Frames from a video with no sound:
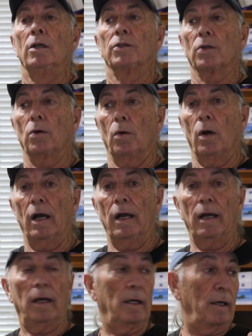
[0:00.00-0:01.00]
So
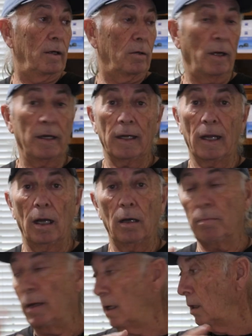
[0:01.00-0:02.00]
uh, right now
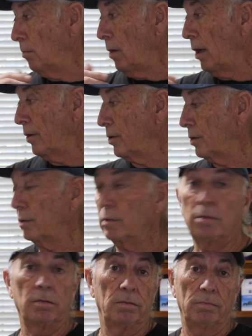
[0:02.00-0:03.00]
I'm making a
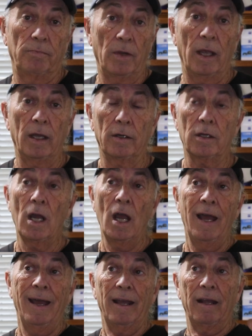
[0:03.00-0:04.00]
monitor, and
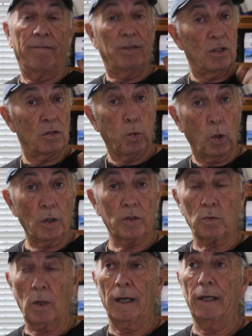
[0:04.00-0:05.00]
if this
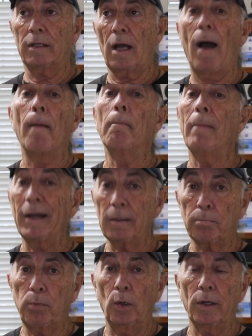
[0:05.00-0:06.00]
works right, I
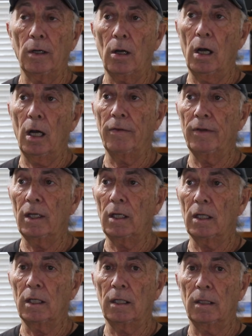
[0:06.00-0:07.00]
might put it on
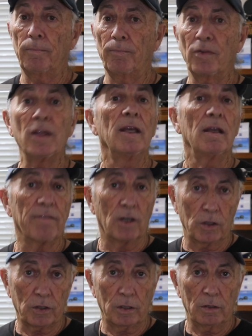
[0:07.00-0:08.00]
the uh,
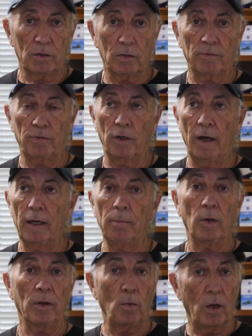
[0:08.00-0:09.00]
Thingiverse, so for
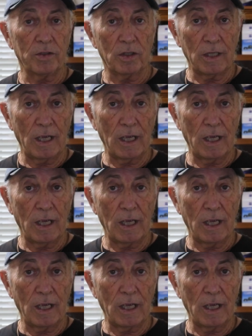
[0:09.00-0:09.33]
anyone that wants to